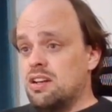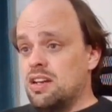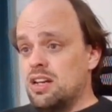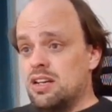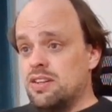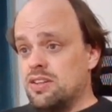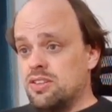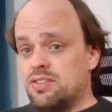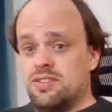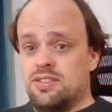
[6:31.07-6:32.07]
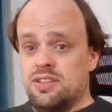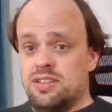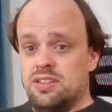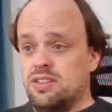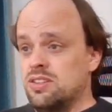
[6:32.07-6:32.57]
that
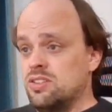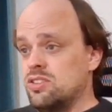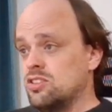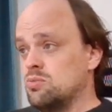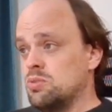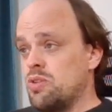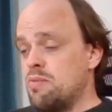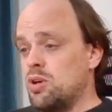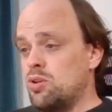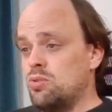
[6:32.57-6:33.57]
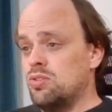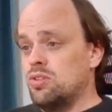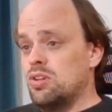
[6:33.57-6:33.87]
the WMO